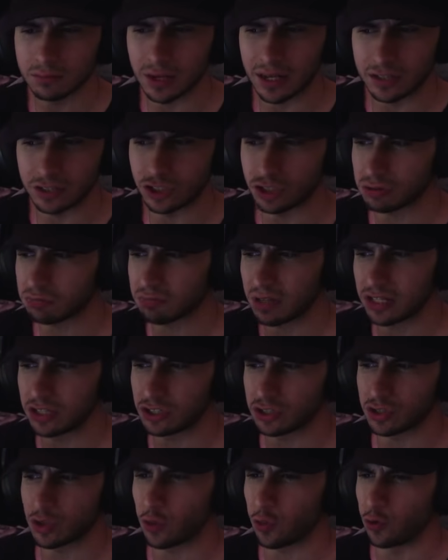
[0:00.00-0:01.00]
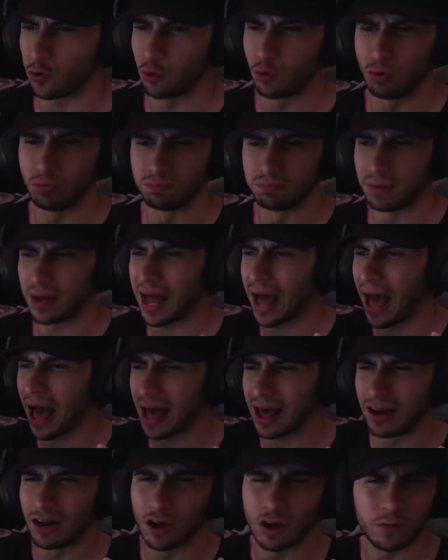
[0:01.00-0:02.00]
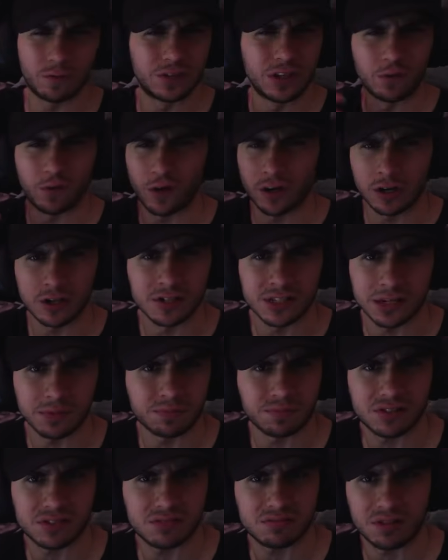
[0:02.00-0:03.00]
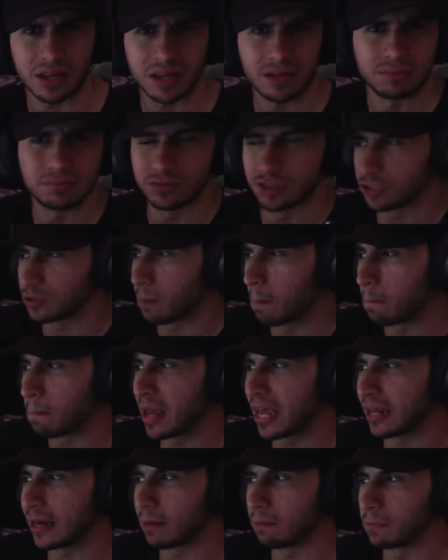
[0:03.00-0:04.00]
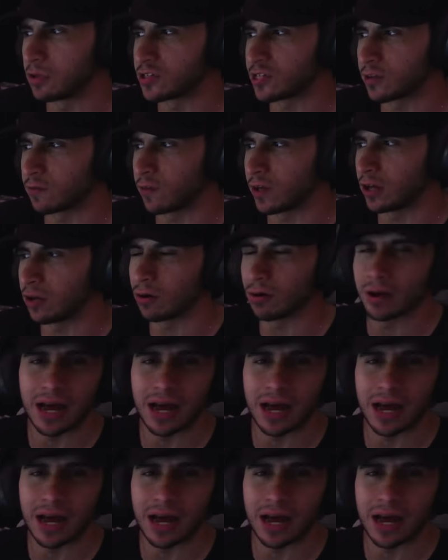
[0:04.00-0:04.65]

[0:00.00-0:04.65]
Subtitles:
just threw a lot of different concepts and just made a music video,